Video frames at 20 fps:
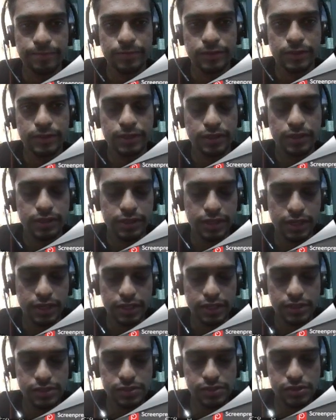Here I
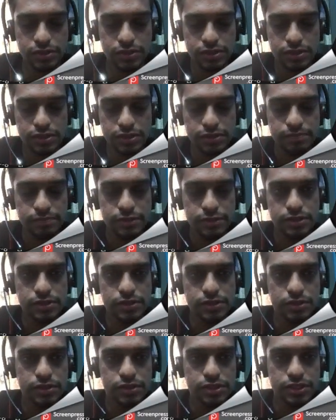use something
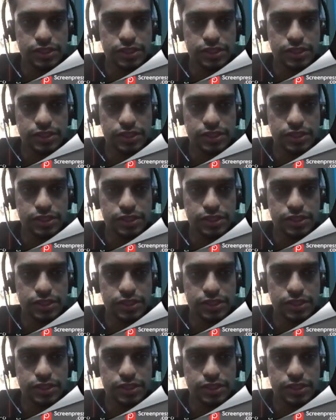called